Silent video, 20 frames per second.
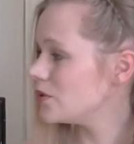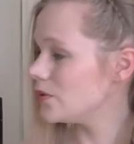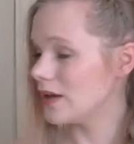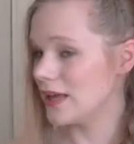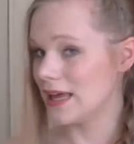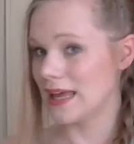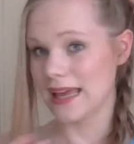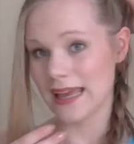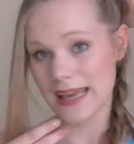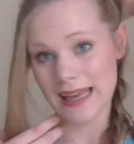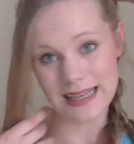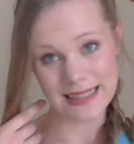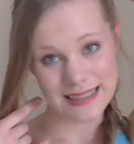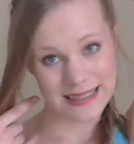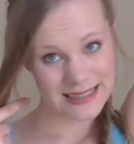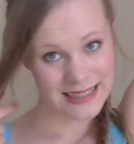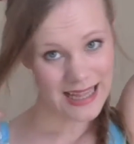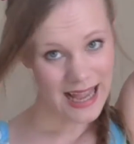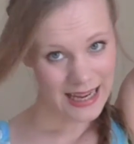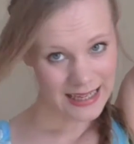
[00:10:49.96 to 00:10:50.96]
do
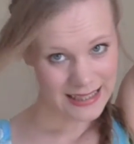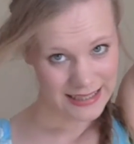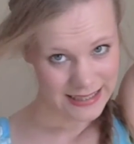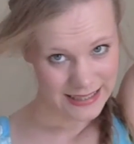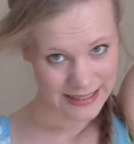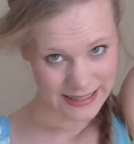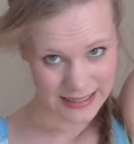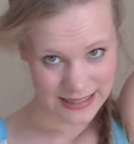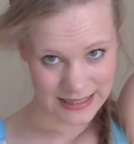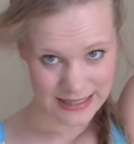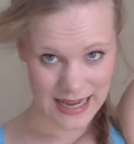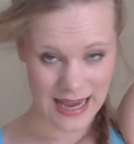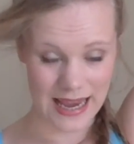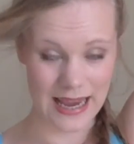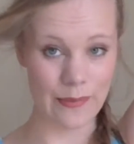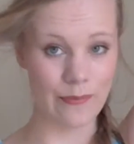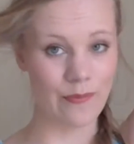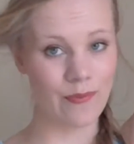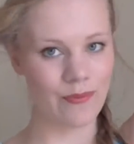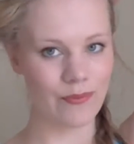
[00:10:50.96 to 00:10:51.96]
exactly the
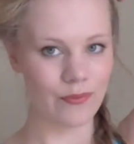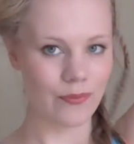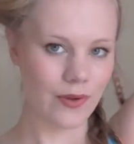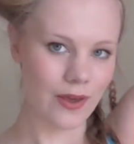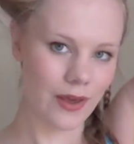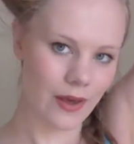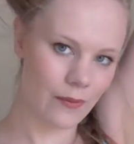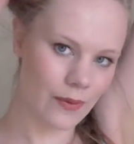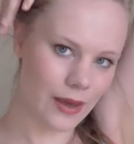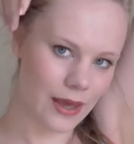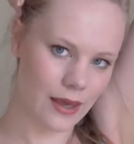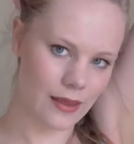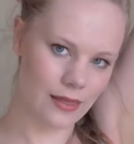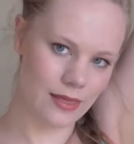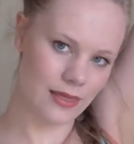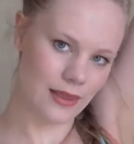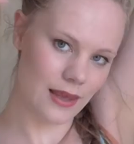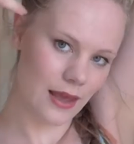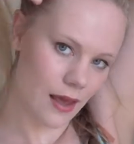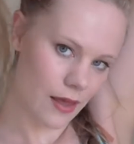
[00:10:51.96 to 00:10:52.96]
same going
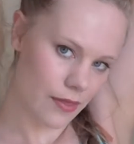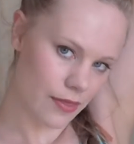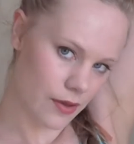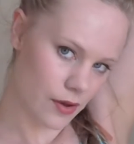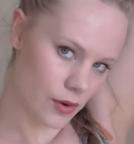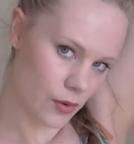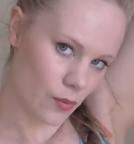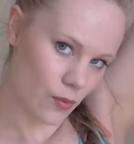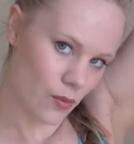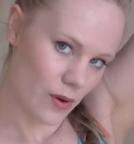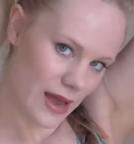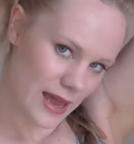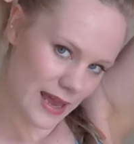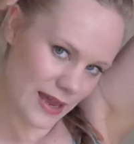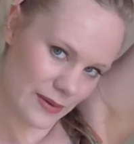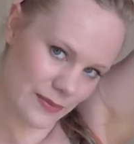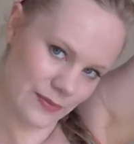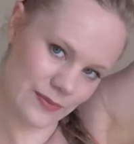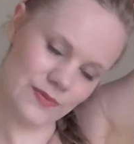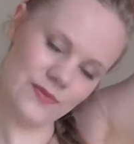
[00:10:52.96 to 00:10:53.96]
the other
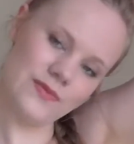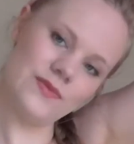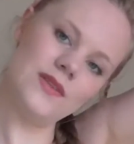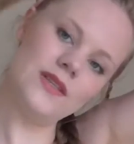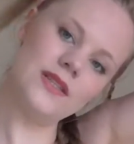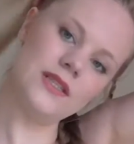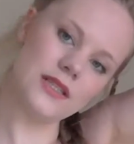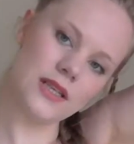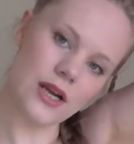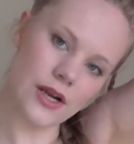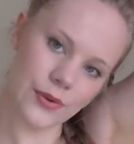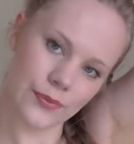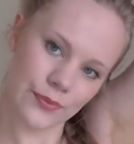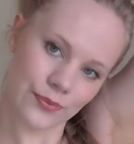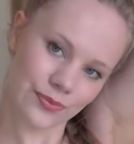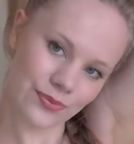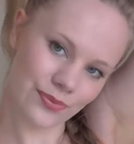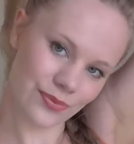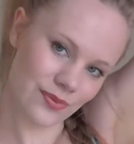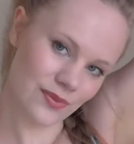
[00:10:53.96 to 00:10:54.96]
way. So,
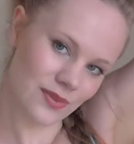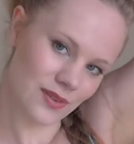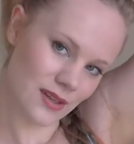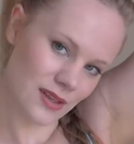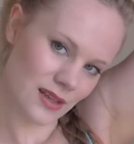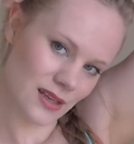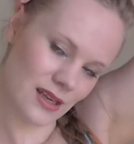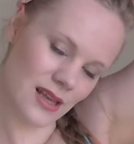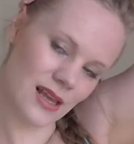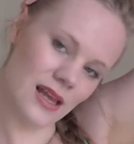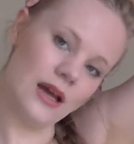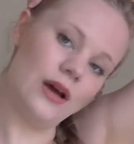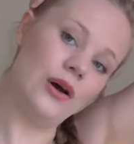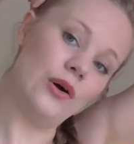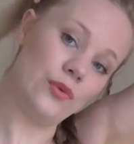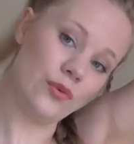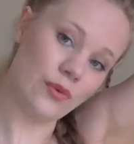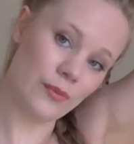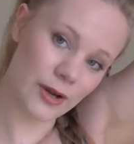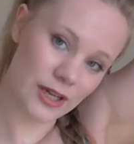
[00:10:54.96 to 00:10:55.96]

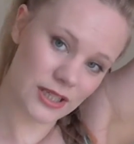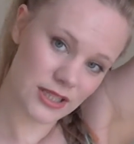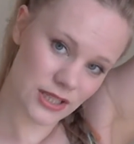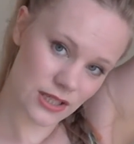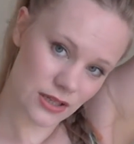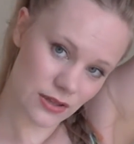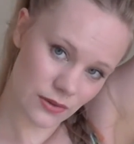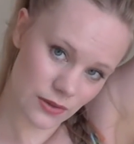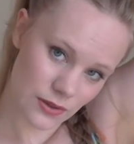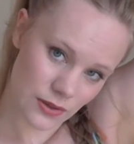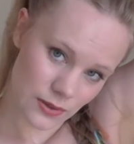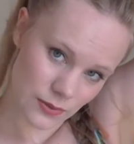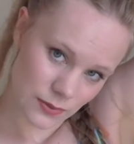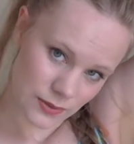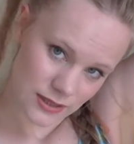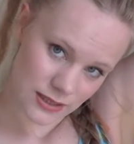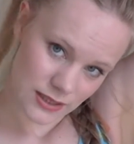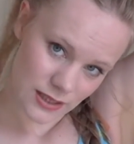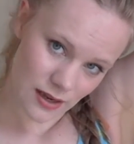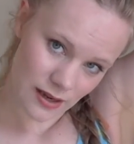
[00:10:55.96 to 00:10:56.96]
I'll remind you,
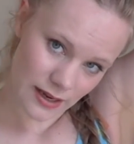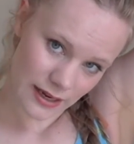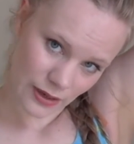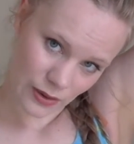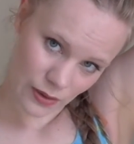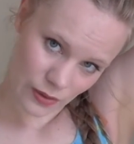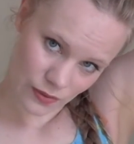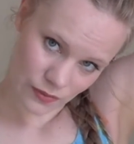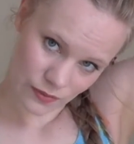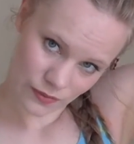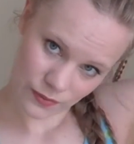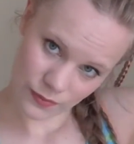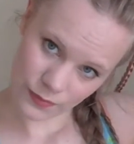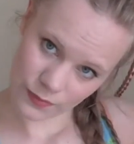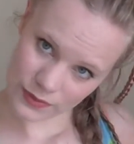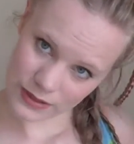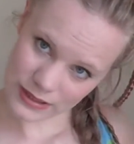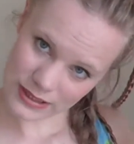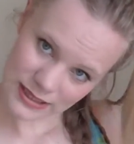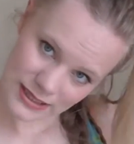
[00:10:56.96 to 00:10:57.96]
we're starting off
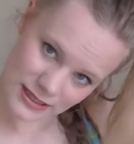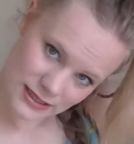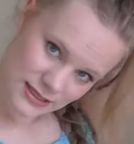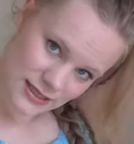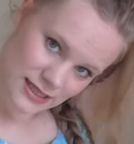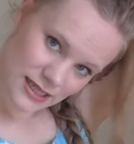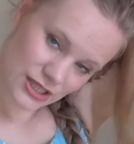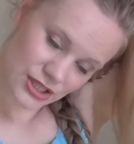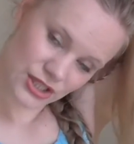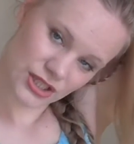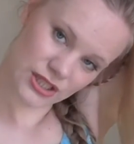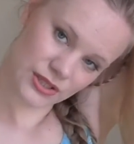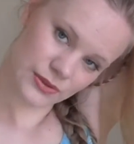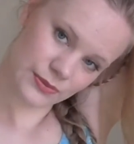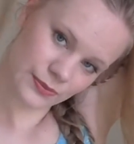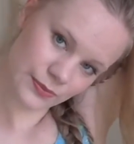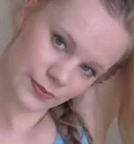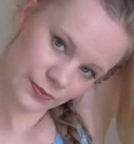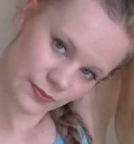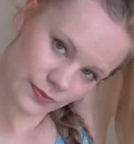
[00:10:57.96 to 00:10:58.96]
with a little
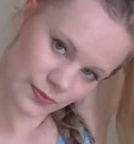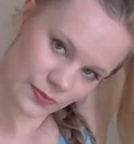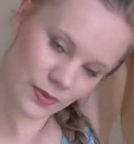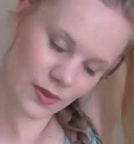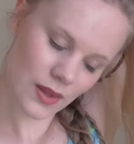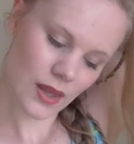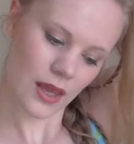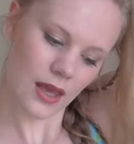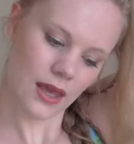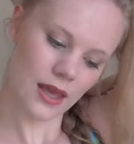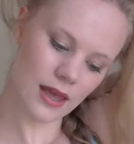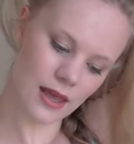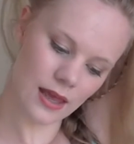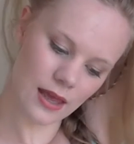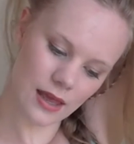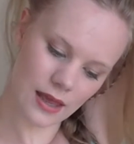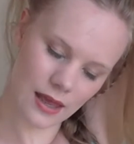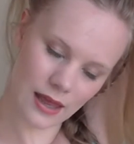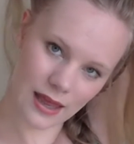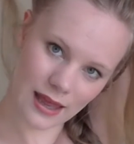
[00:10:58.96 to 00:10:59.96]
section
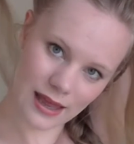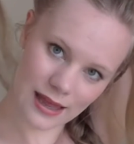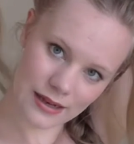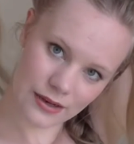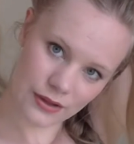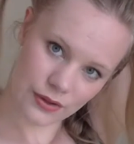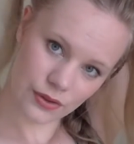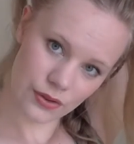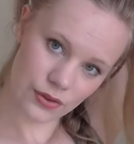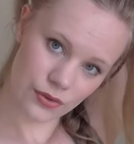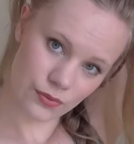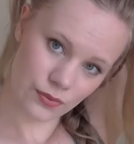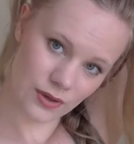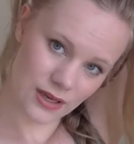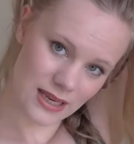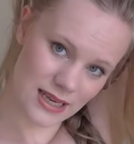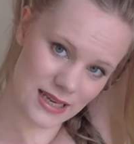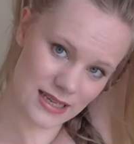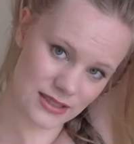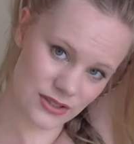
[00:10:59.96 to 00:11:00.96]
and a
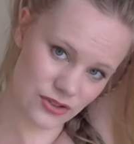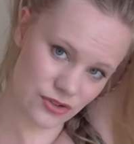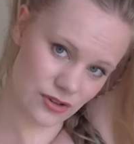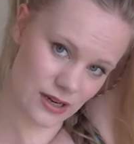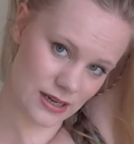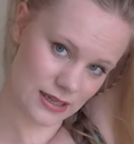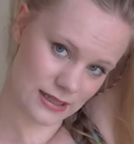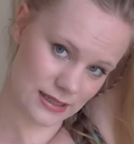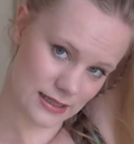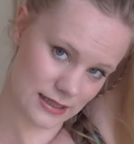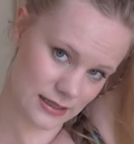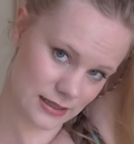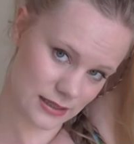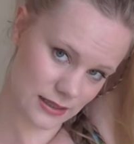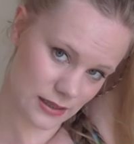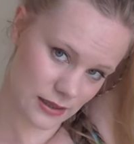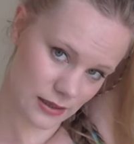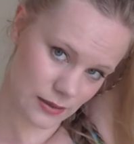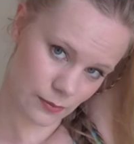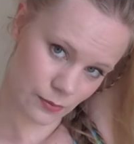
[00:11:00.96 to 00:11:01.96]

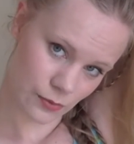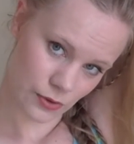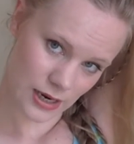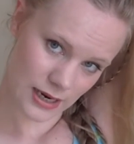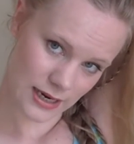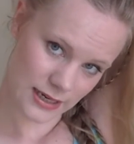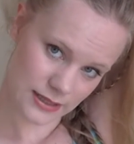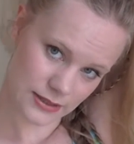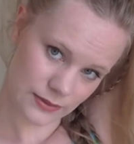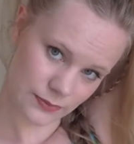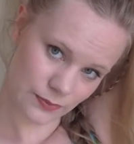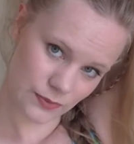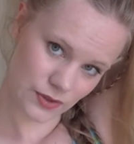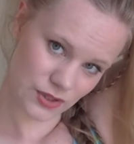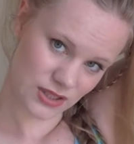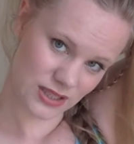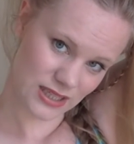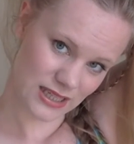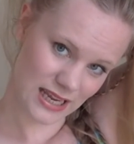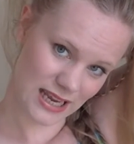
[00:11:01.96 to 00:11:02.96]
3-stranded braid,
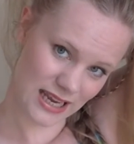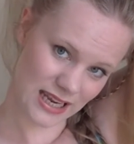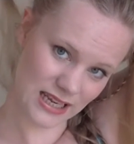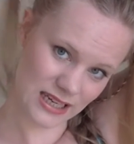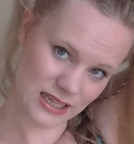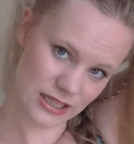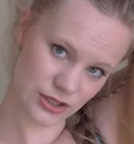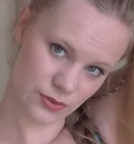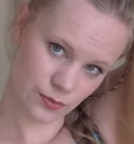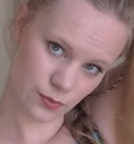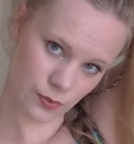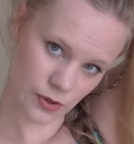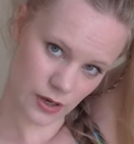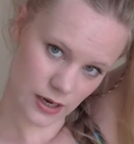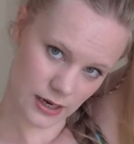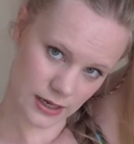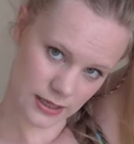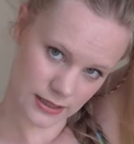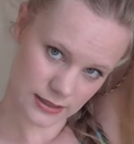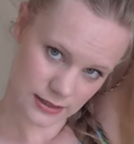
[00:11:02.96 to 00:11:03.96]
just an English
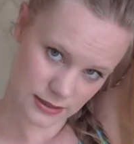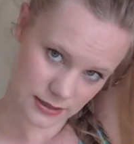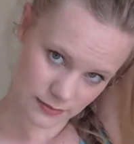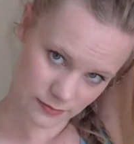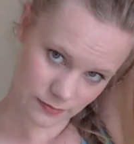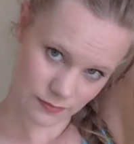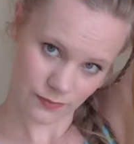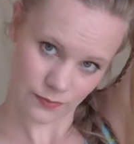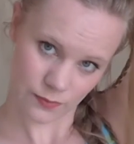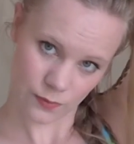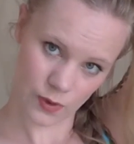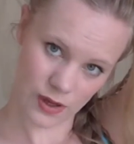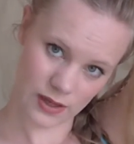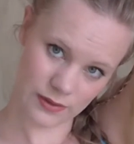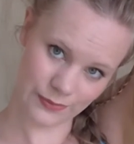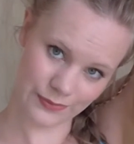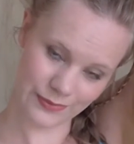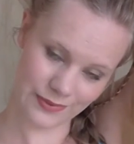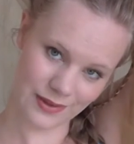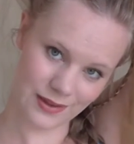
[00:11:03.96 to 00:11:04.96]
braid.
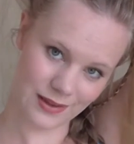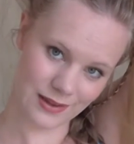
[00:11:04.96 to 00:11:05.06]
Well,